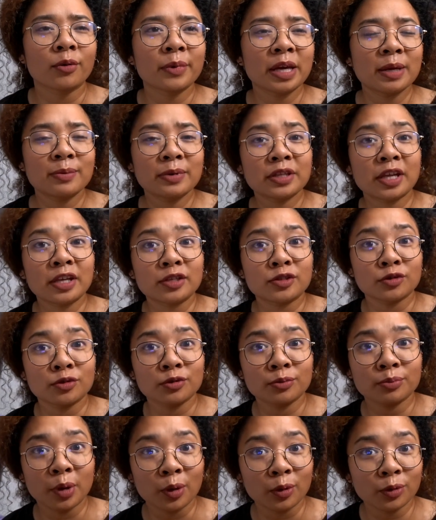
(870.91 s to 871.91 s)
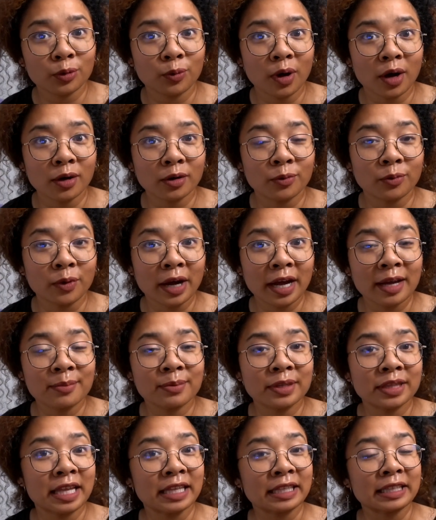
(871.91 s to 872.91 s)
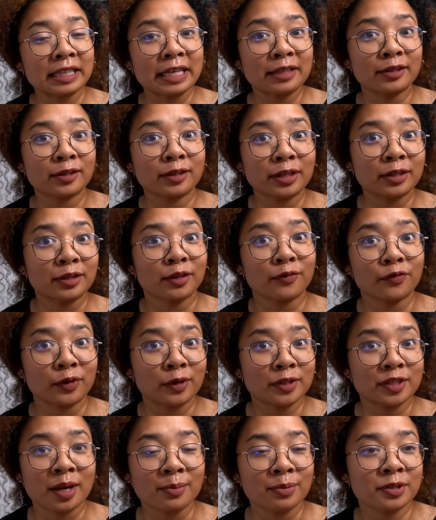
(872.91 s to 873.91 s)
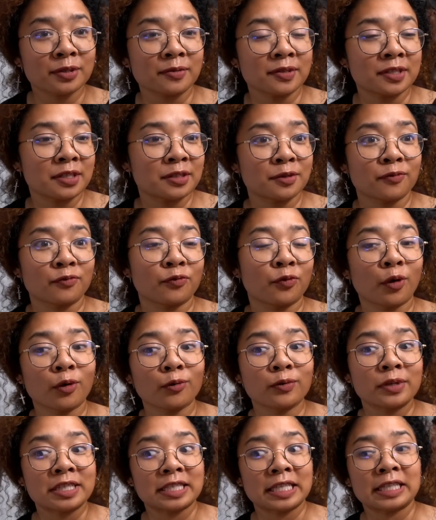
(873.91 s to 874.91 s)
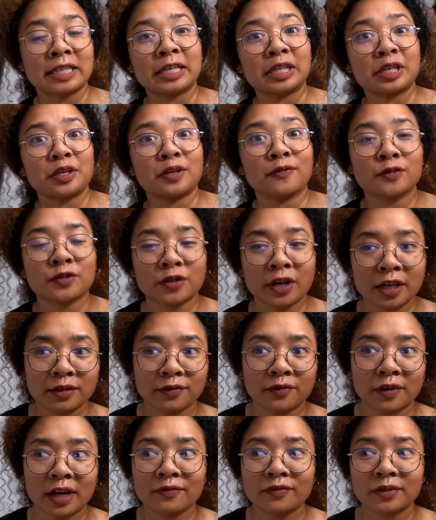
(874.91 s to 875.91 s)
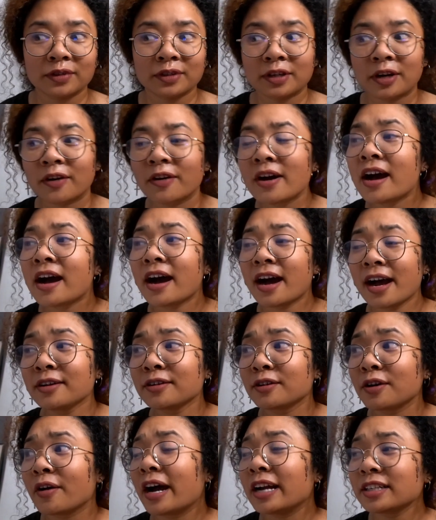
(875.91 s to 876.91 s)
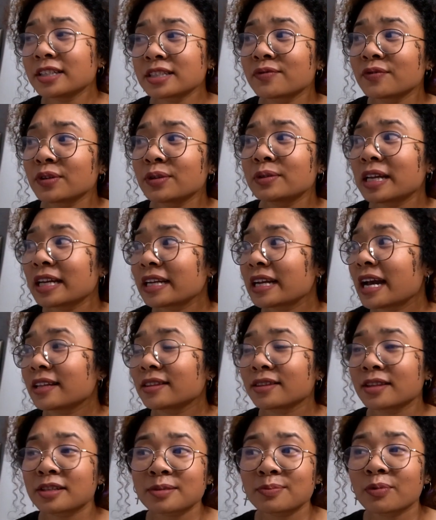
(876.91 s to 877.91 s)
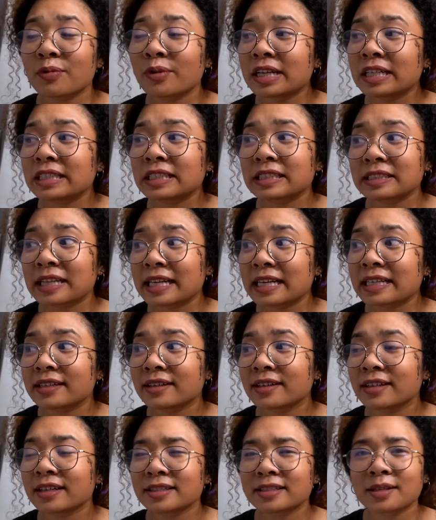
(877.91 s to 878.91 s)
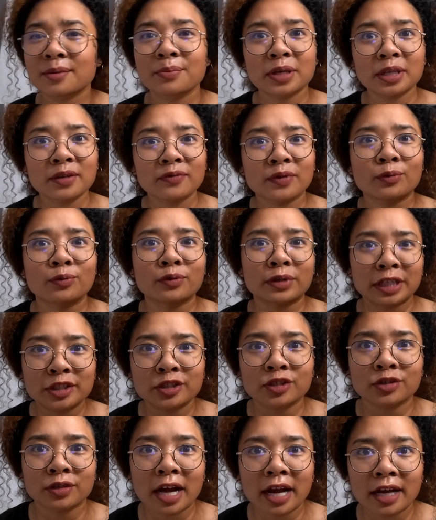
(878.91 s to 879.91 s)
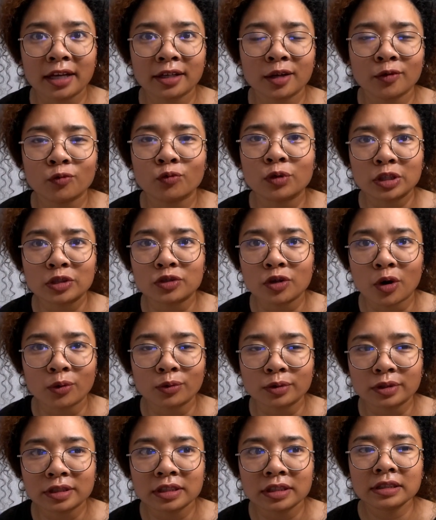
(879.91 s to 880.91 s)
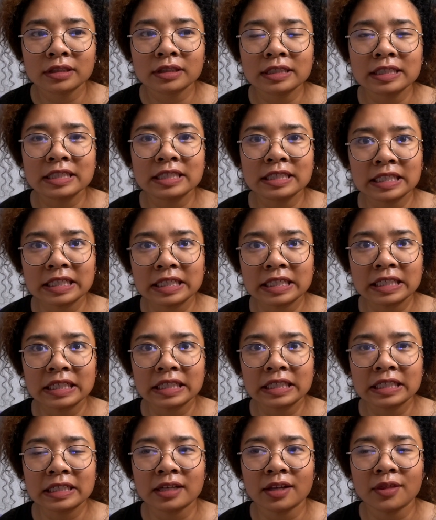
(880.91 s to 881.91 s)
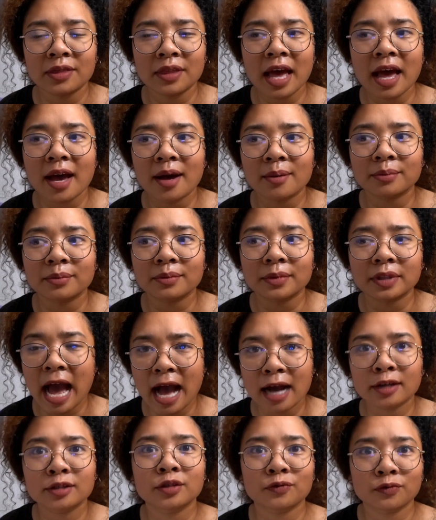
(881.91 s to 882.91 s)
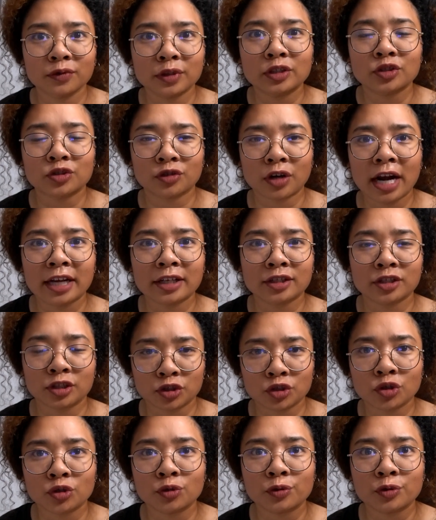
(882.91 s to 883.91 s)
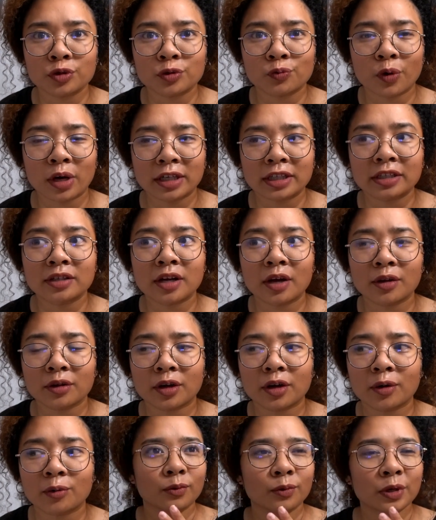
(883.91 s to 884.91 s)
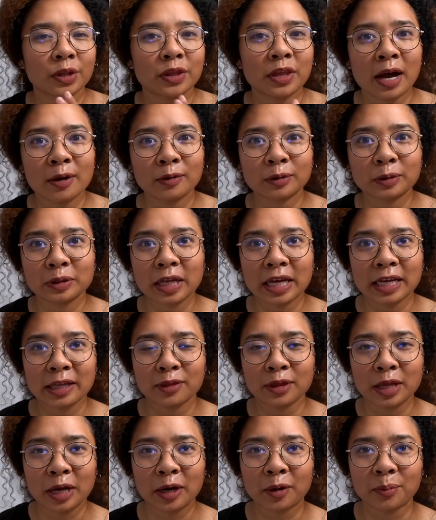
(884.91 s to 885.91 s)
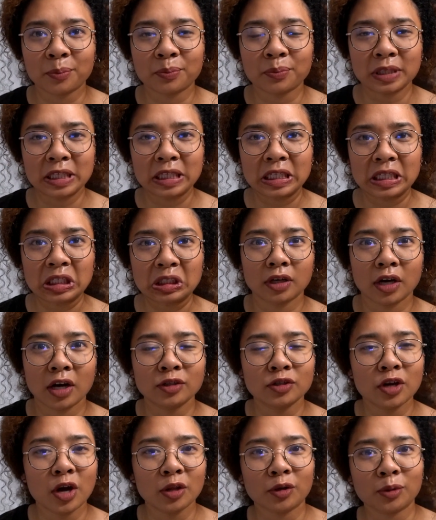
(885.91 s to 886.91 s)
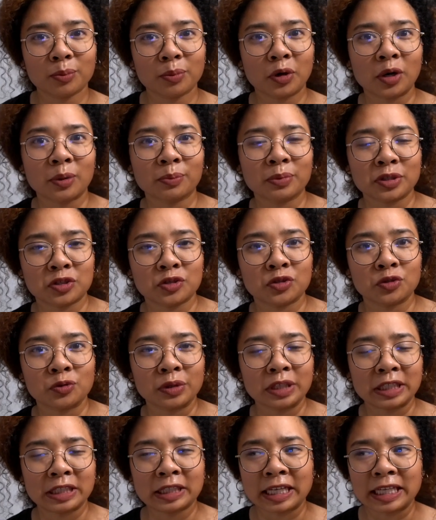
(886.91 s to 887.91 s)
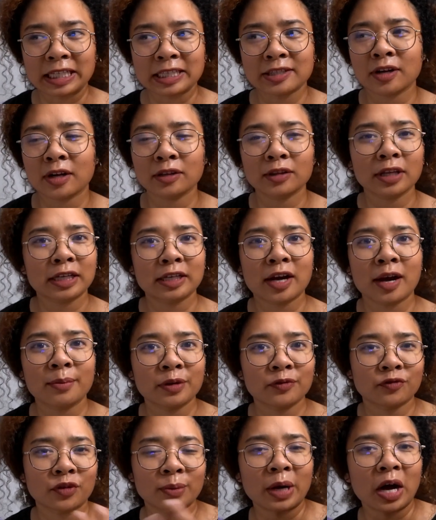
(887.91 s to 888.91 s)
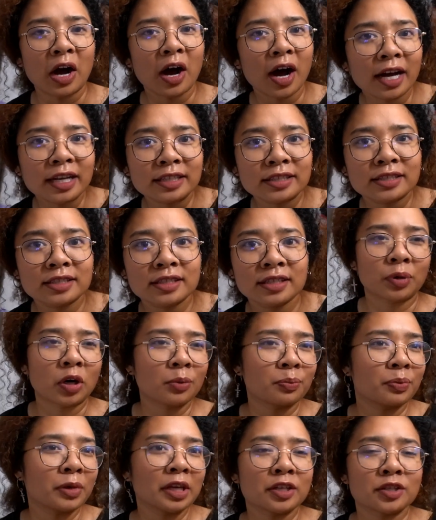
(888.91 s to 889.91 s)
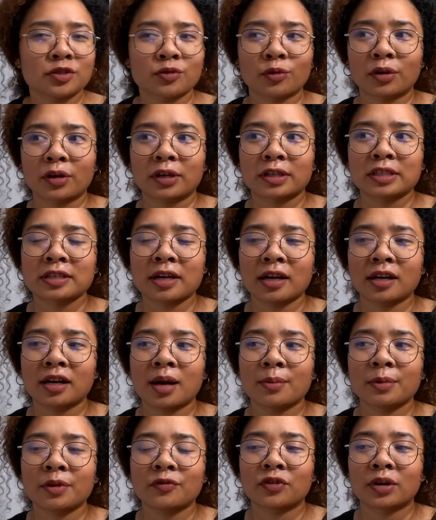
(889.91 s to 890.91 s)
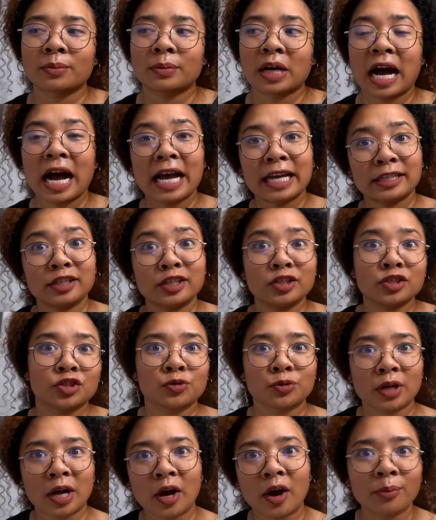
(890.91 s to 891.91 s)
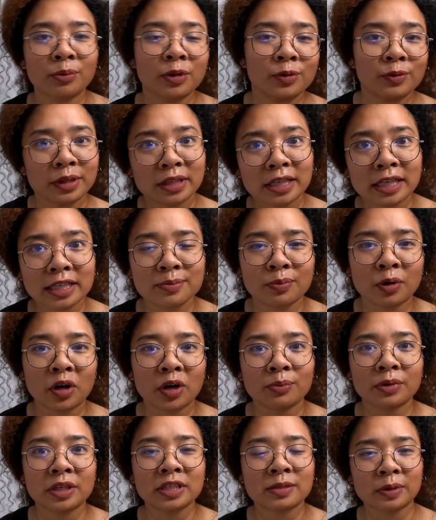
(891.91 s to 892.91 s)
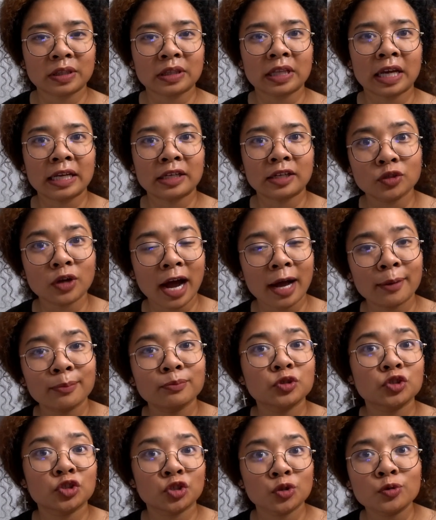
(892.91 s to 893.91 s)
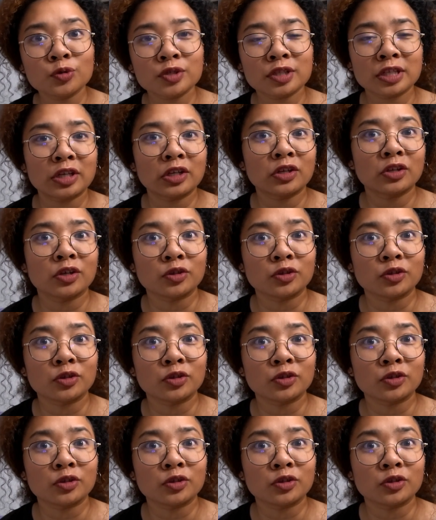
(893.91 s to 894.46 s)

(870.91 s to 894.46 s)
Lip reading: maybe they do both walk away, but then later in the first episode of season 4, we see like Eve trying to find Villanelle. I don't know. I just feel like at this point, like, it's a bit of a retread if we don't see them actively try to choose one another without like there being another purpose to it. Like, it's not like coming from a hunt purpose, or it's not coming from a I need you to help me with this purpose, but like, I'm choosing